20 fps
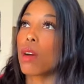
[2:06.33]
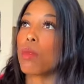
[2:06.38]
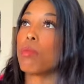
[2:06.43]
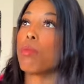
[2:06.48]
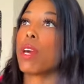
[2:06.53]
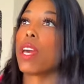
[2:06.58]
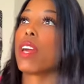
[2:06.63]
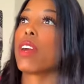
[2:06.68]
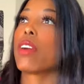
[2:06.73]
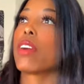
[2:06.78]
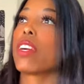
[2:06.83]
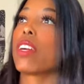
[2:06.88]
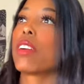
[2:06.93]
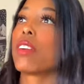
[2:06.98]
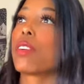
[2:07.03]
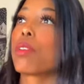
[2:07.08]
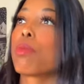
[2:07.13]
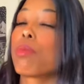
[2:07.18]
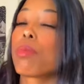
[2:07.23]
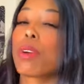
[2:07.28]
a
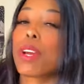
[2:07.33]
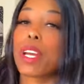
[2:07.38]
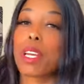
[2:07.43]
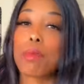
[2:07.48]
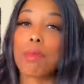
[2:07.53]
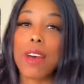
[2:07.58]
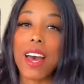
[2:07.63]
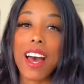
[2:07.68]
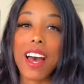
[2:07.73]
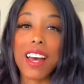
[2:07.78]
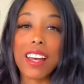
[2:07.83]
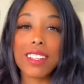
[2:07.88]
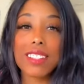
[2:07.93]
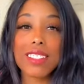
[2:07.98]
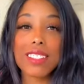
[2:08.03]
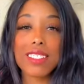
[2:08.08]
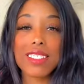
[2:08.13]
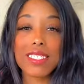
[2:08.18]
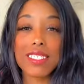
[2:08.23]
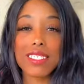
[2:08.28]
barrier to break
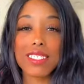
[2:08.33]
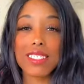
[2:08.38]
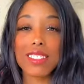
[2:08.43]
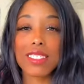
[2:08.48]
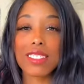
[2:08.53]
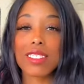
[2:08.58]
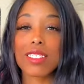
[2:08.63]
past.